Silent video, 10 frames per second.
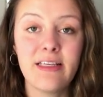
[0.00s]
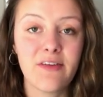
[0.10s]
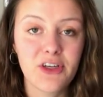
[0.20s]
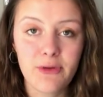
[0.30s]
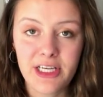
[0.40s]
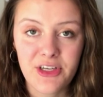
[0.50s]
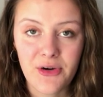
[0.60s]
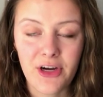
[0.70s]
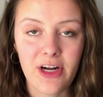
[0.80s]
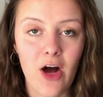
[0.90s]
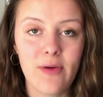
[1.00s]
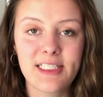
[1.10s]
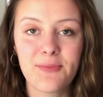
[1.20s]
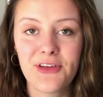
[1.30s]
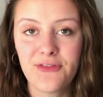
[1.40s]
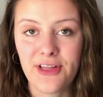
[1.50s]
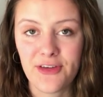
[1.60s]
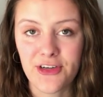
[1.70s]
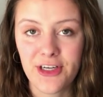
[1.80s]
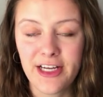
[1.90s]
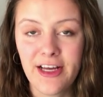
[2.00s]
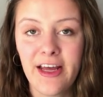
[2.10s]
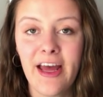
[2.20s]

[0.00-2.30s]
never Greek yogurt, always something flavored.